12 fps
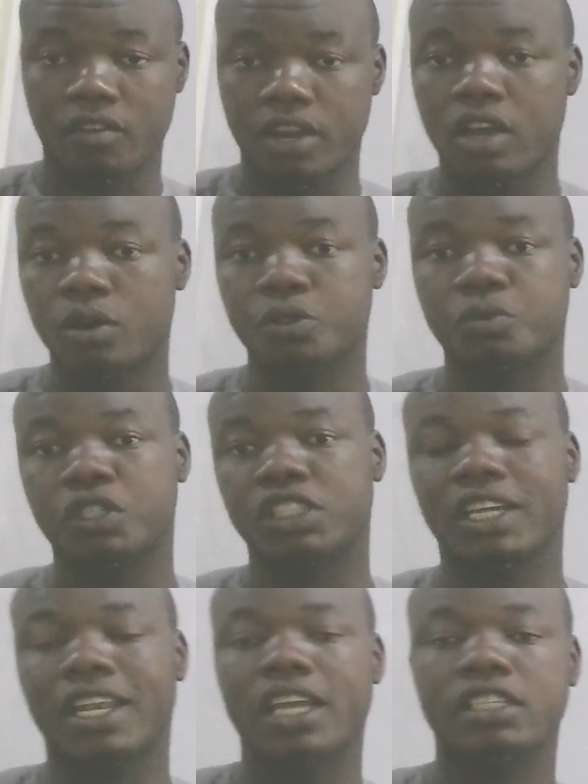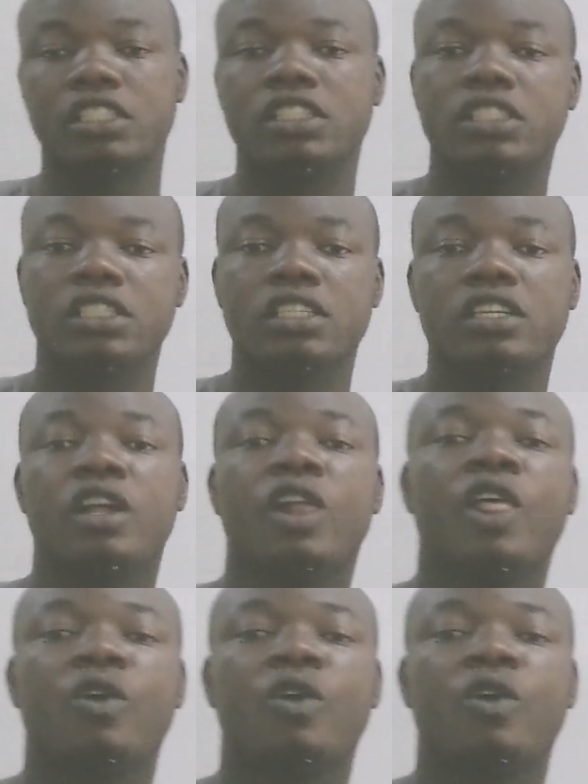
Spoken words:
area of specialization